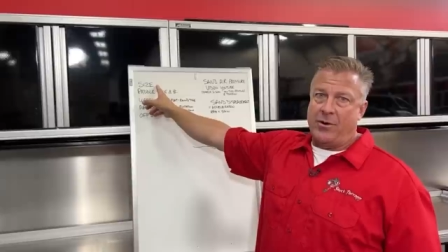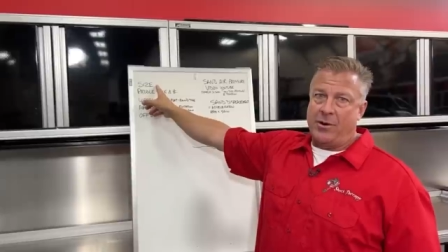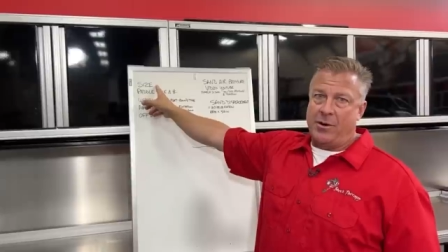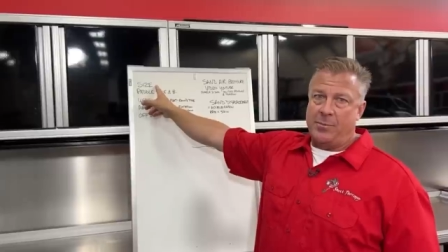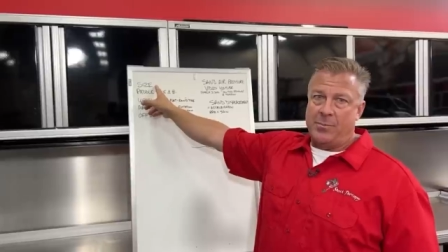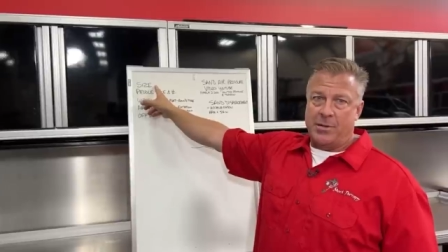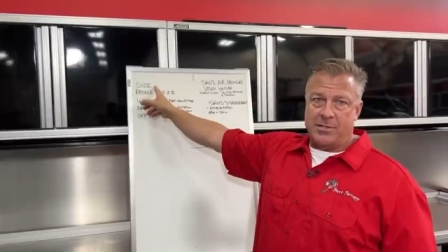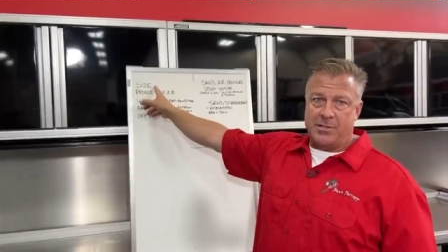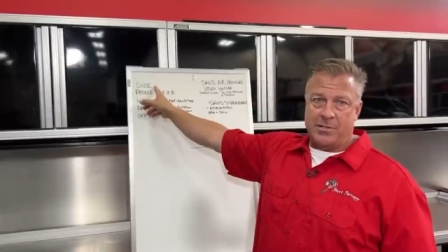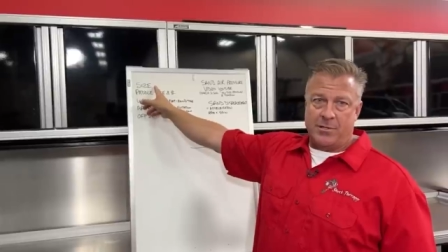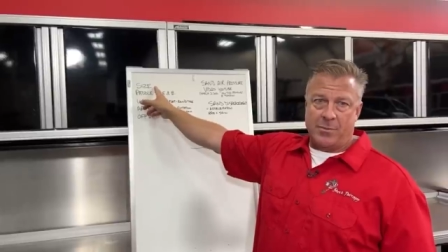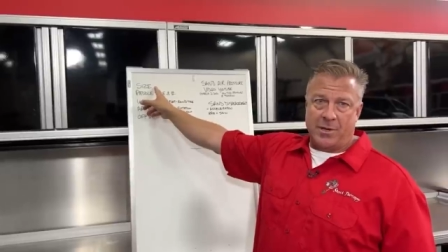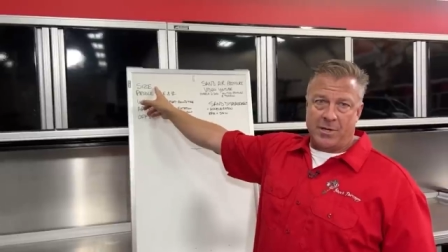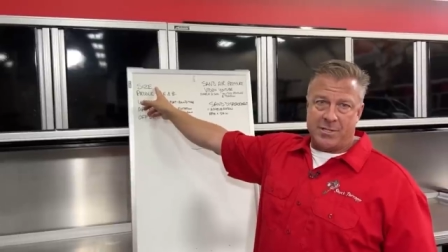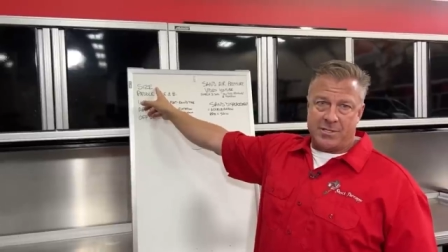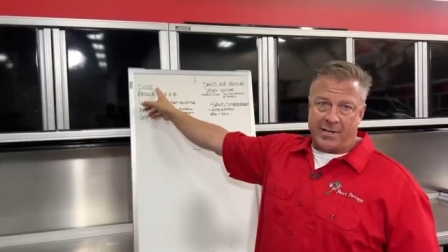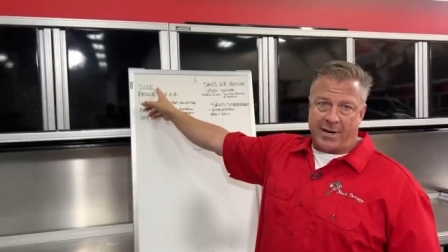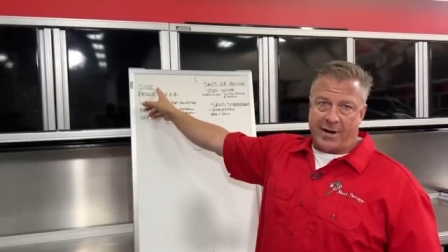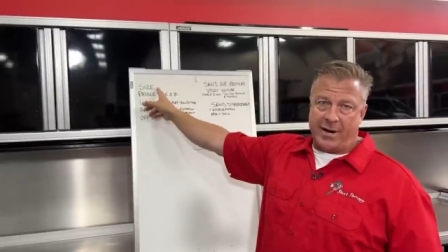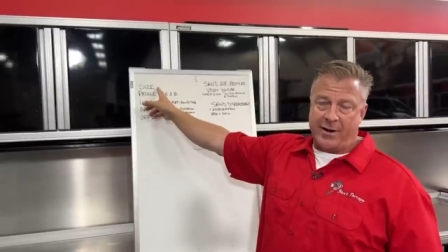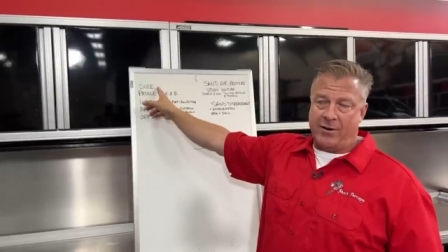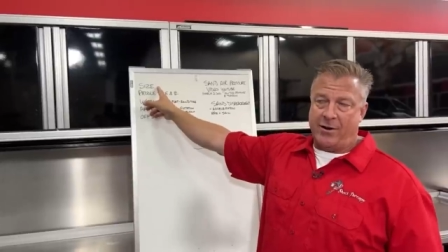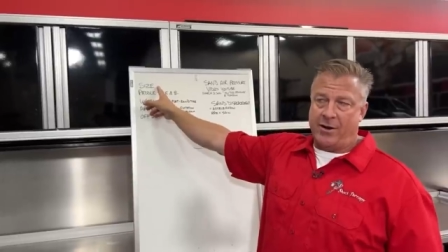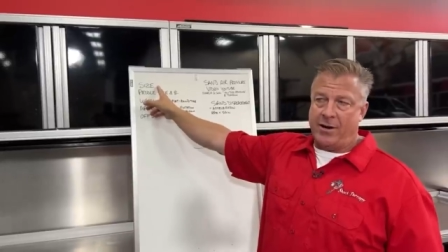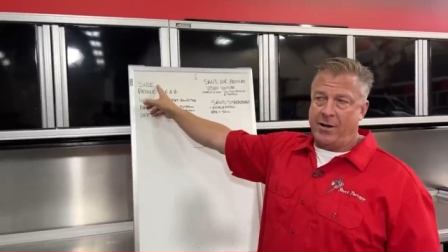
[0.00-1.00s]
and you put too much
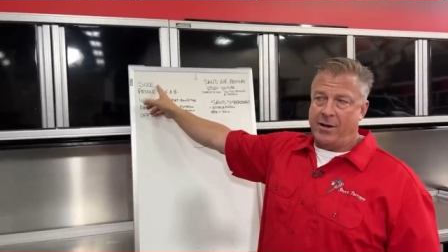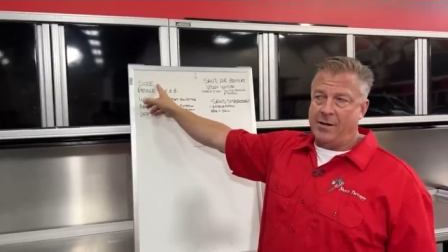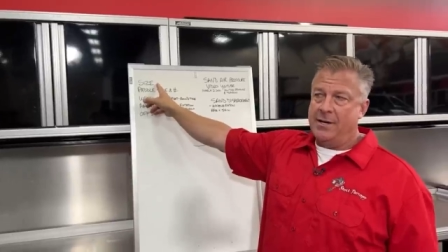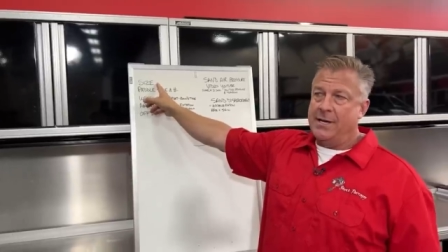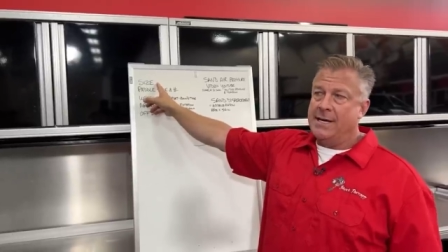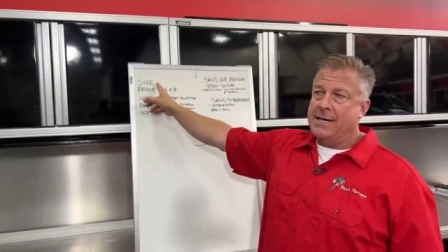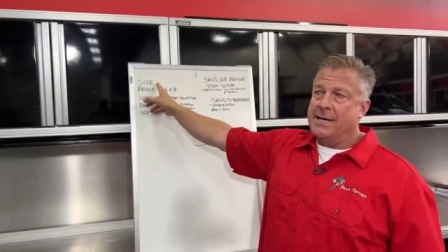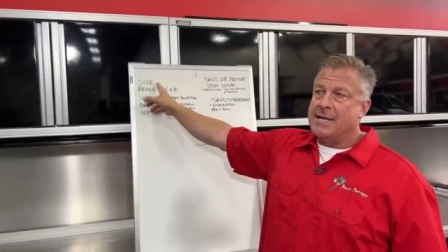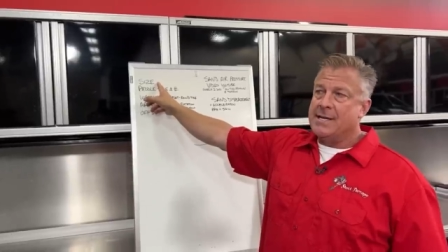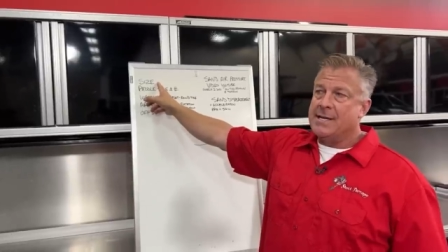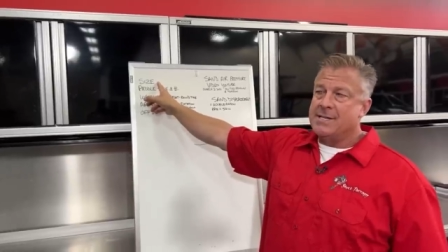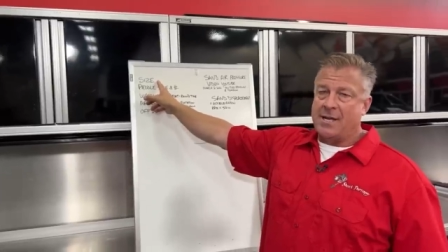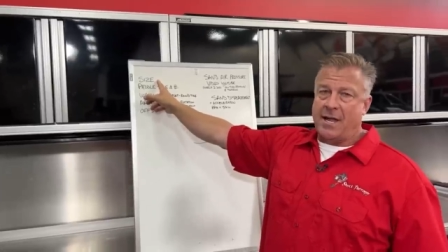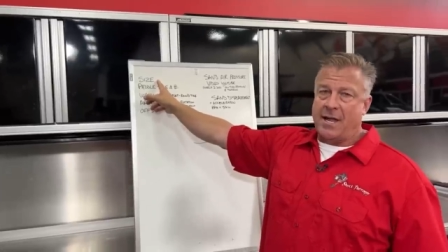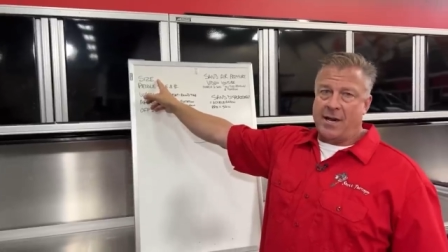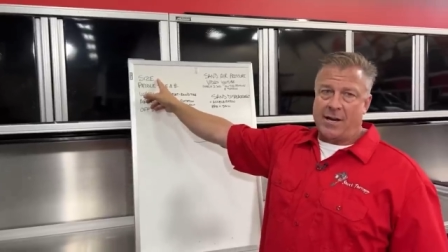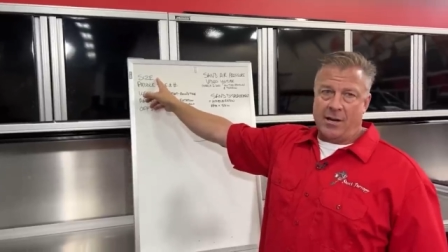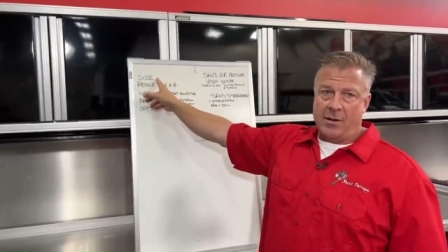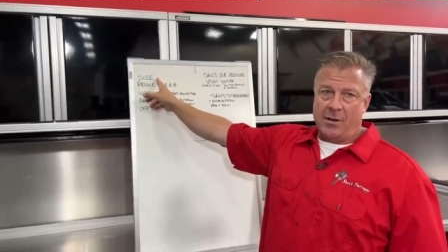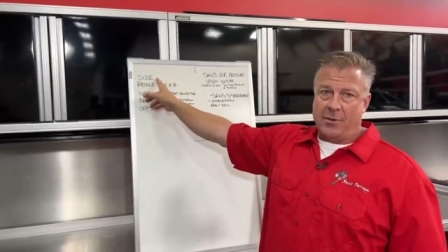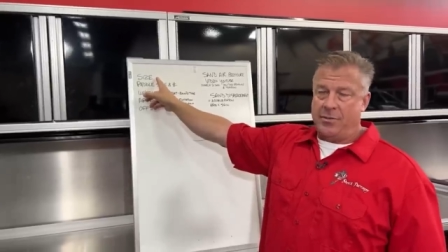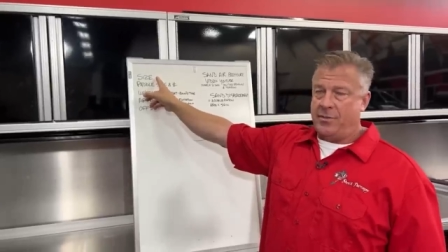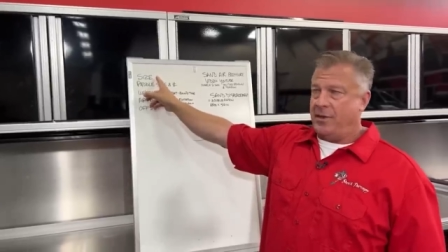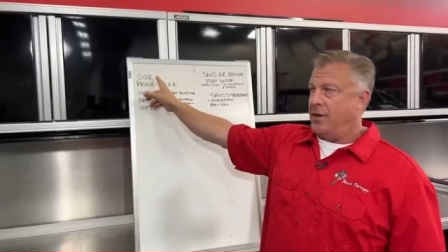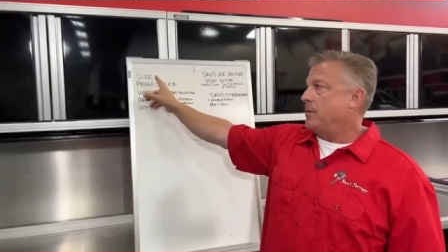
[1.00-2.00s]
tire on it, it's not a
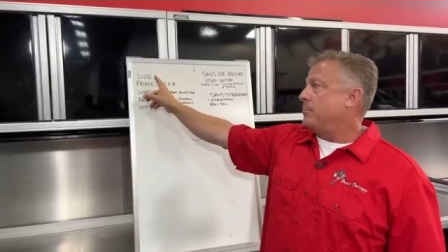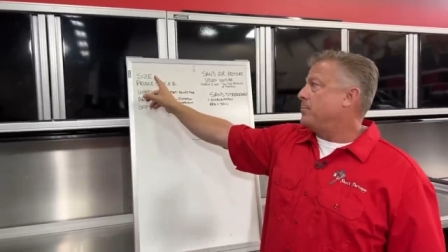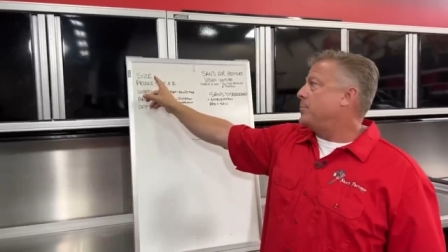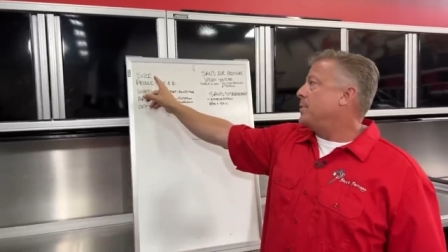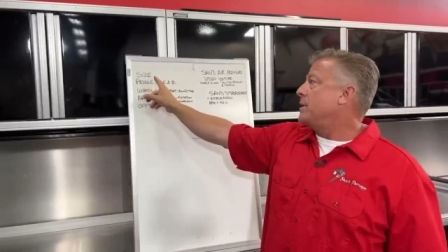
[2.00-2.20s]
good thing.